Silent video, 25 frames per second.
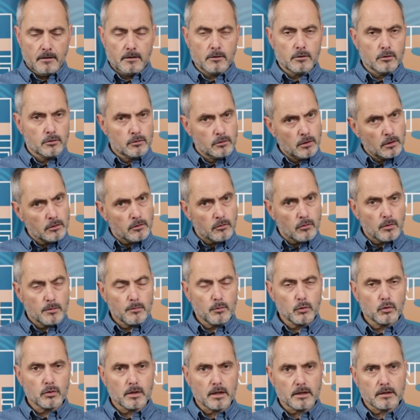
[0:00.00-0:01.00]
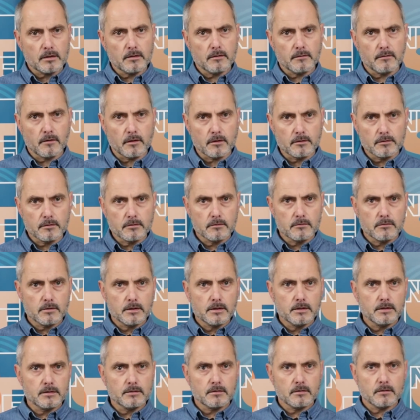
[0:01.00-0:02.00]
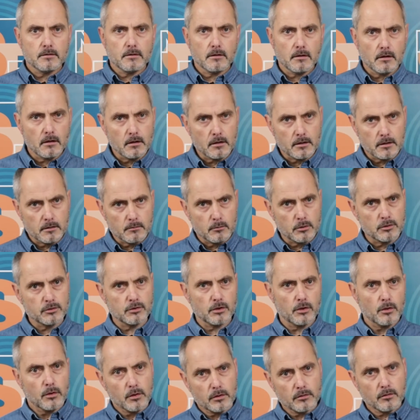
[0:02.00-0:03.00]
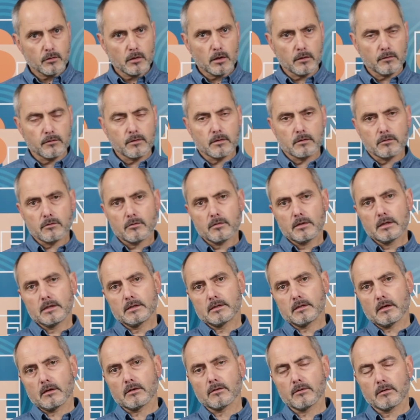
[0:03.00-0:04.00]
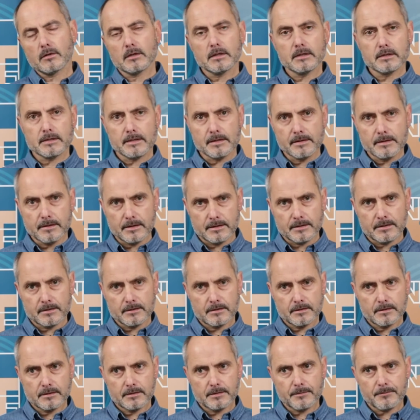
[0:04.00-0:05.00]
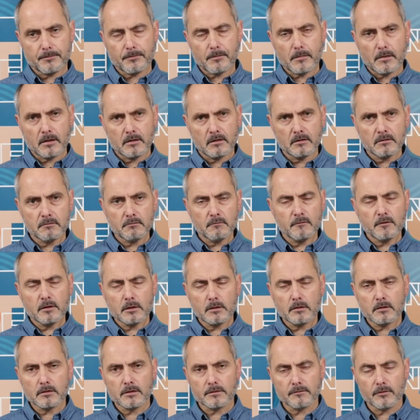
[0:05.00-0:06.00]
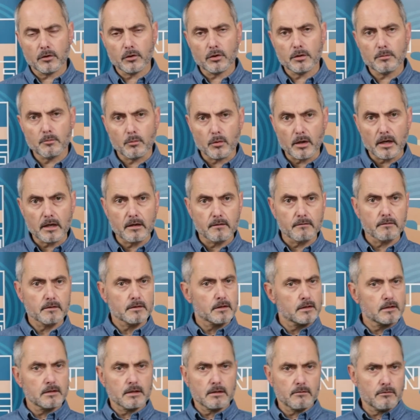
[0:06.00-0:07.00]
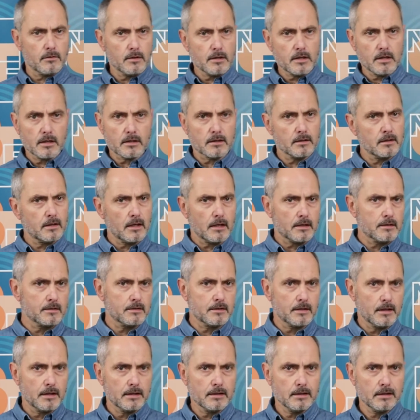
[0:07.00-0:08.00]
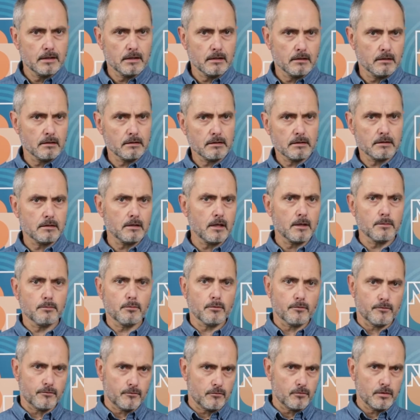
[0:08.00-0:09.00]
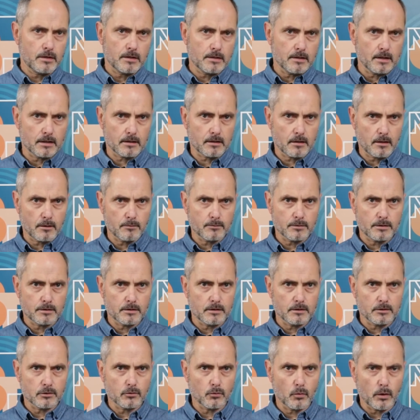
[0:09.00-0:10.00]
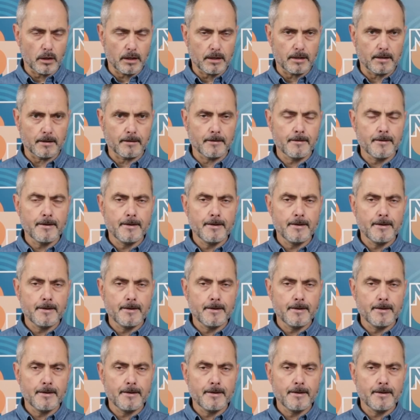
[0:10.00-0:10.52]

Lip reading: Non-reproductive host trees are the majority of the trees on these lists. This beetle is very brave, and it really attacks any type of tree that comes in its way.